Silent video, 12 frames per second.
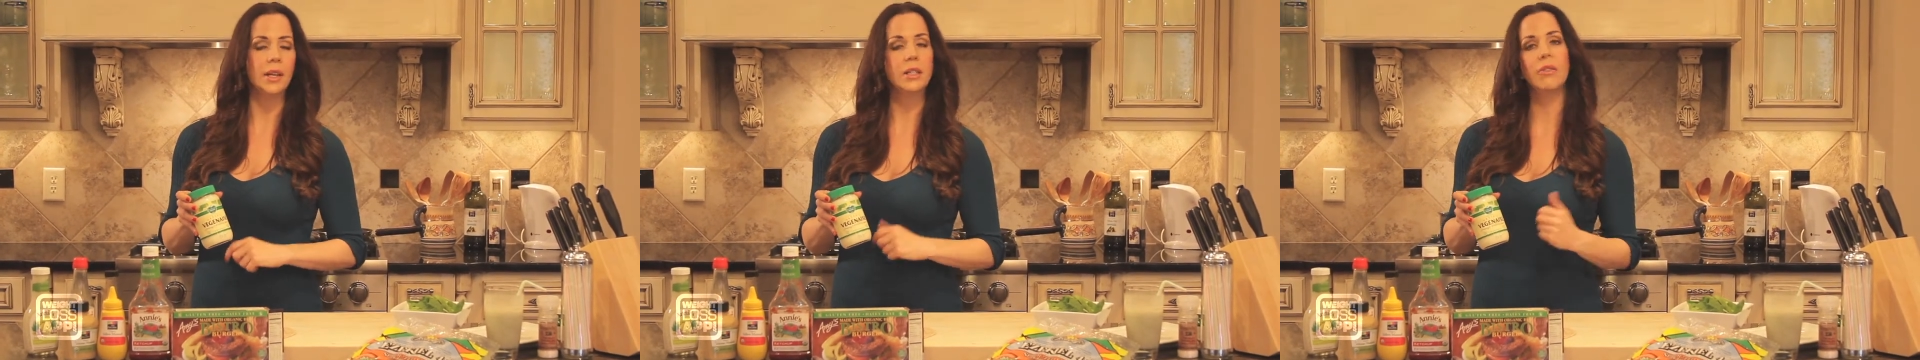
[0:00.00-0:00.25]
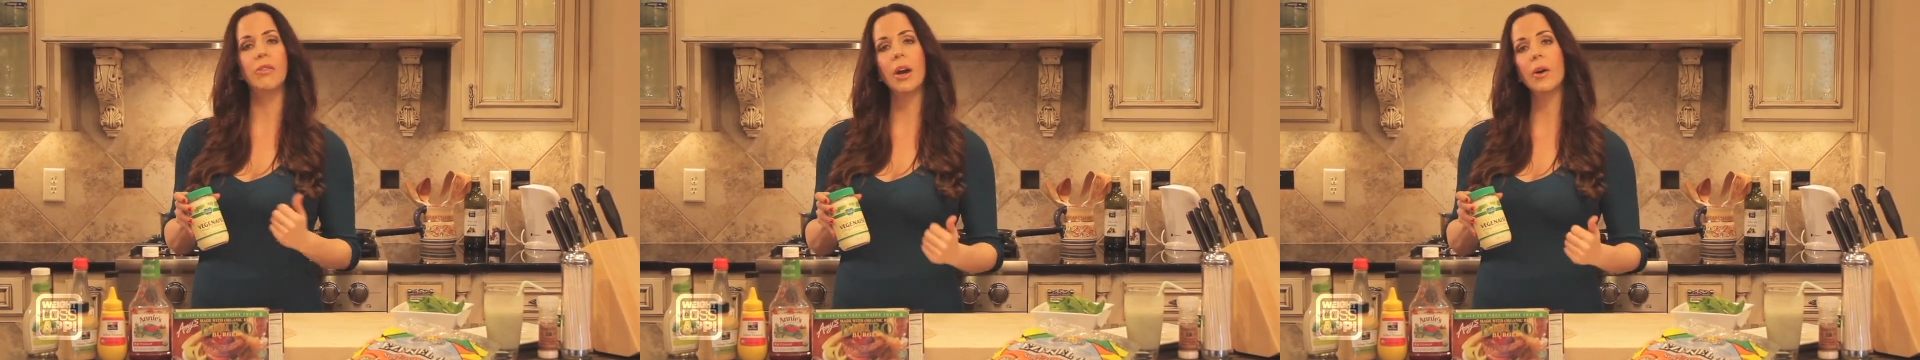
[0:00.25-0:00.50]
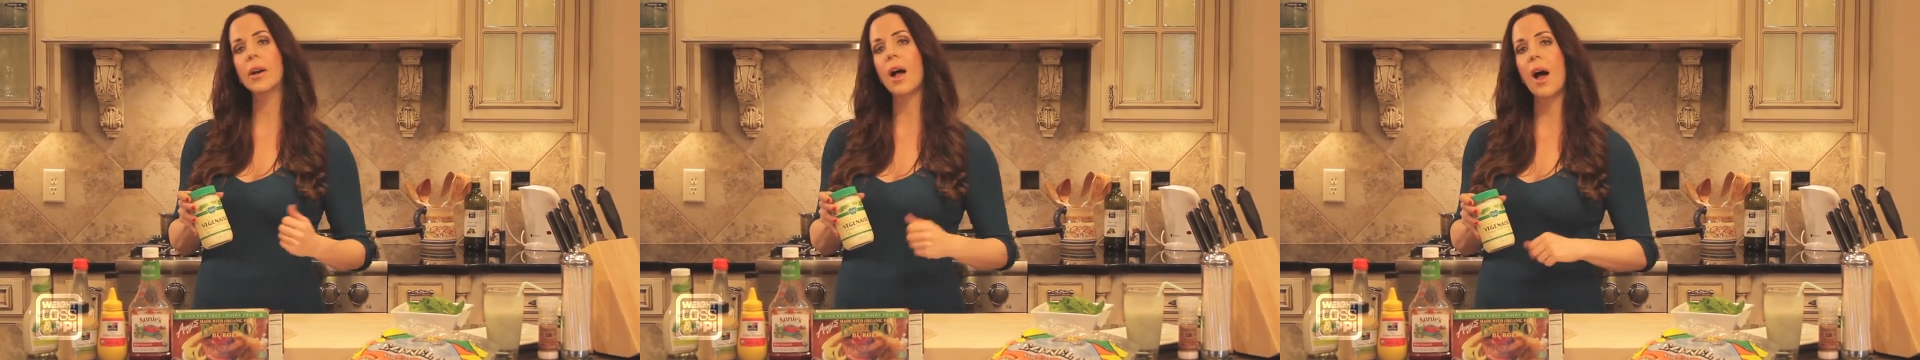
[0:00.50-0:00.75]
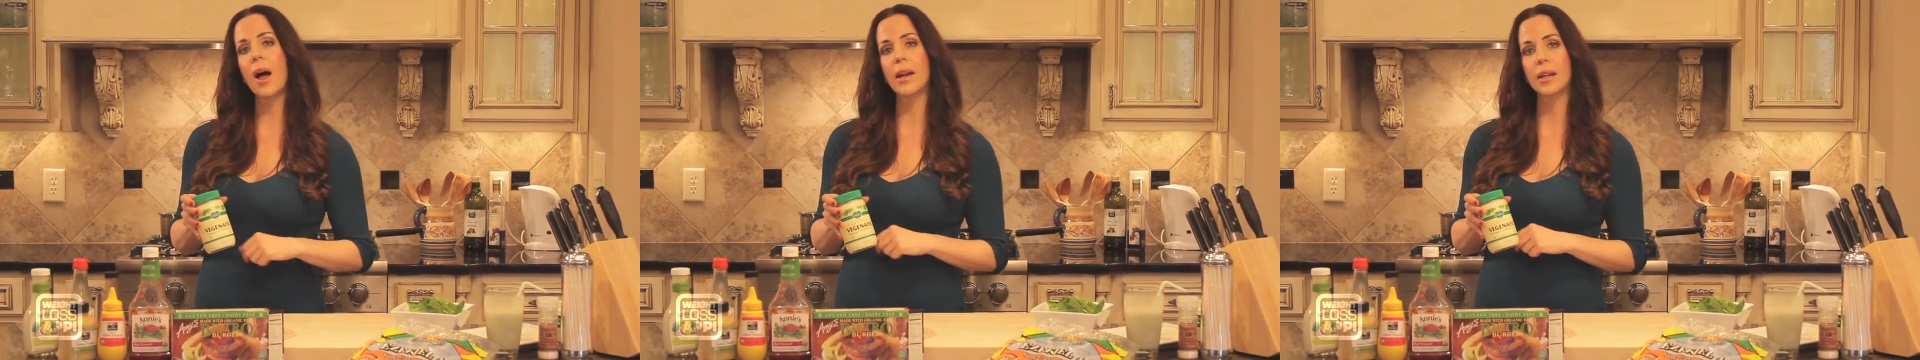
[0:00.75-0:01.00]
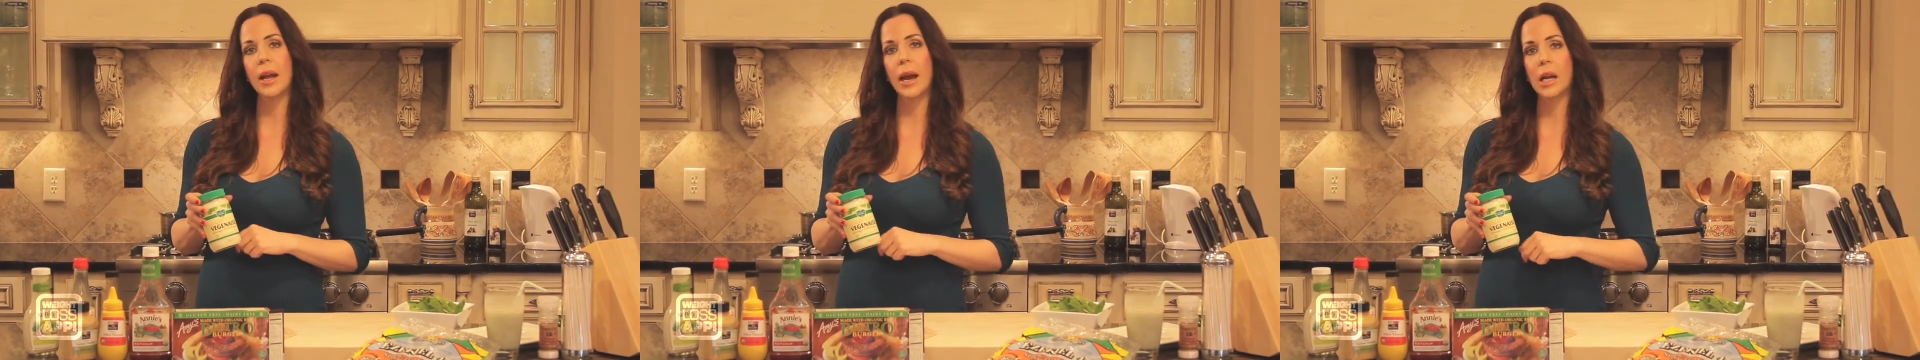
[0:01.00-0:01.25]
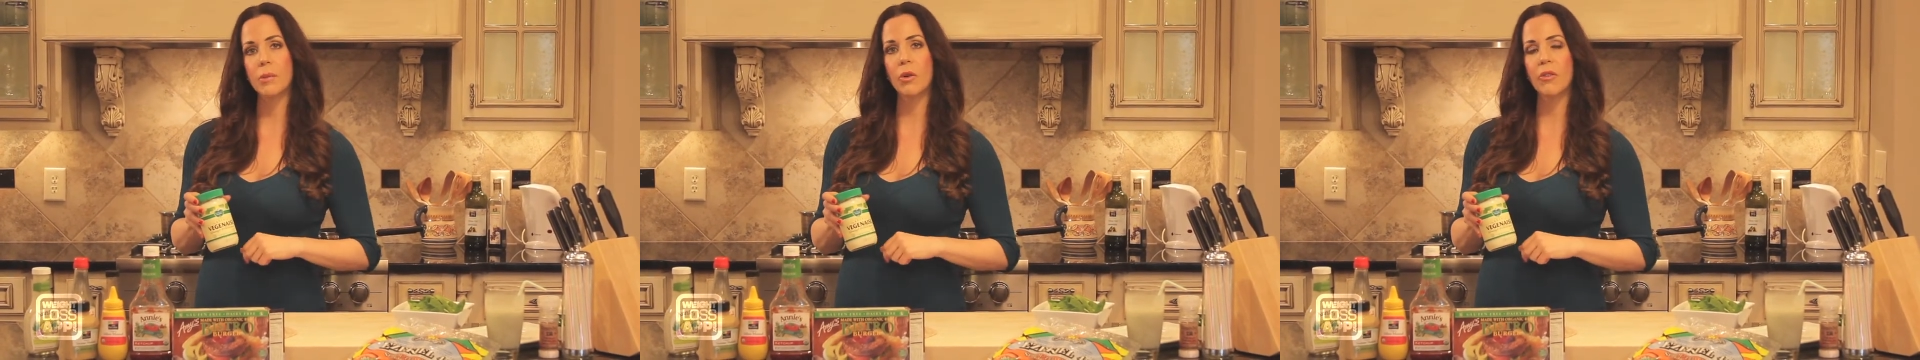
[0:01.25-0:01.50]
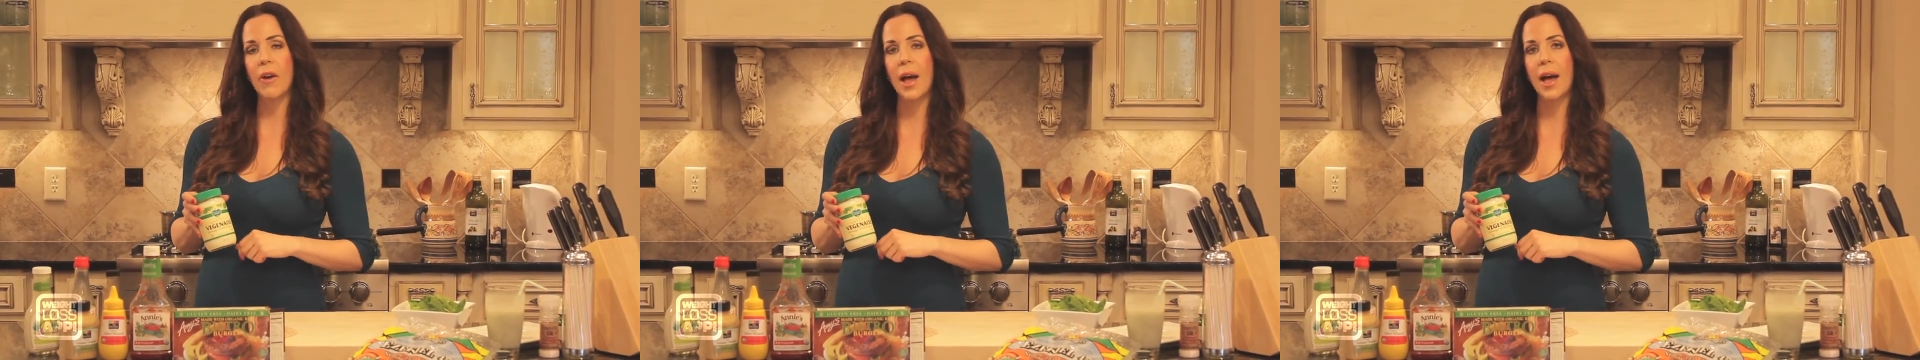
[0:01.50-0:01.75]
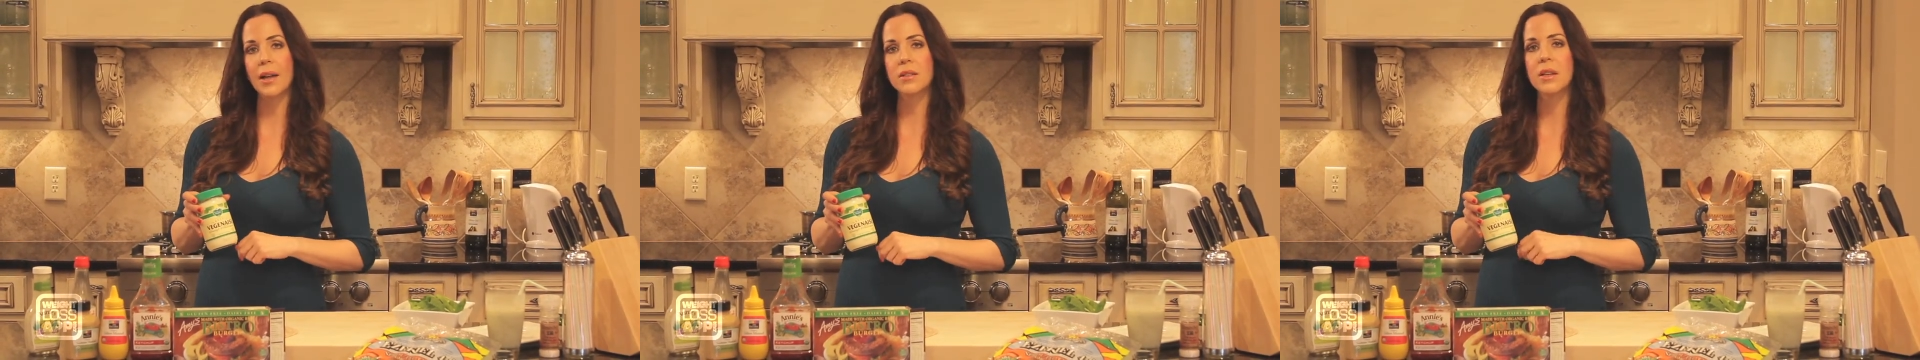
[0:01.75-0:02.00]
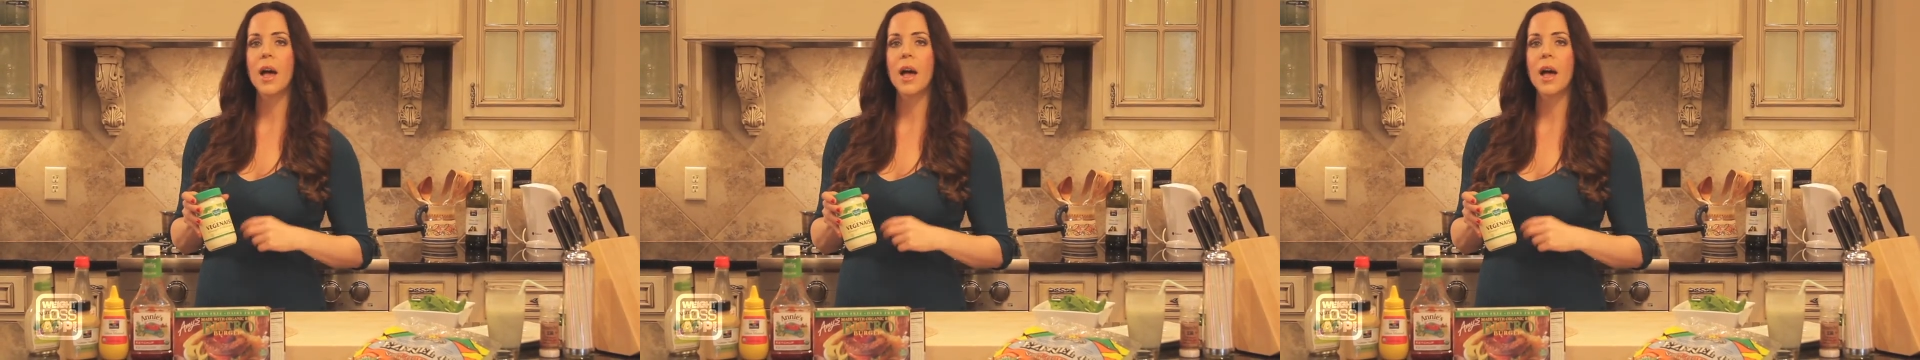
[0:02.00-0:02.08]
It's very high in animal fats.